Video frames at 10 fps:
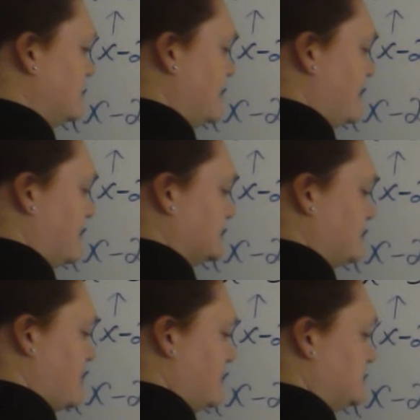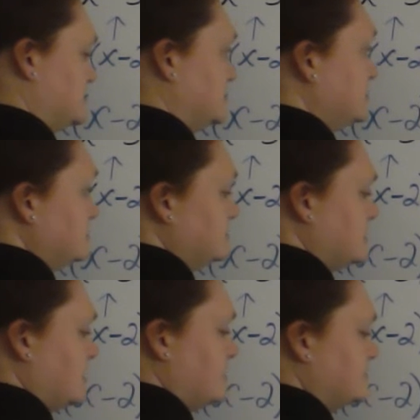x minus 2
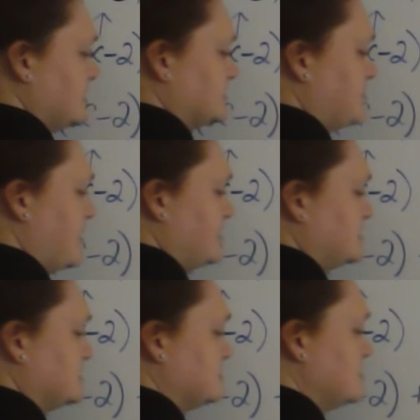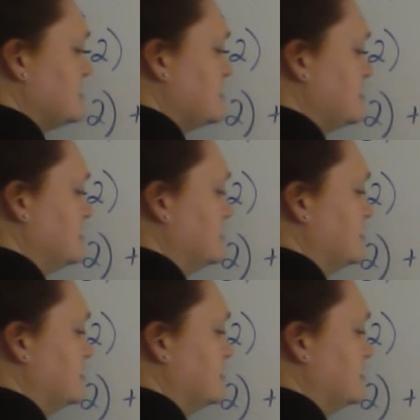times x minus 3.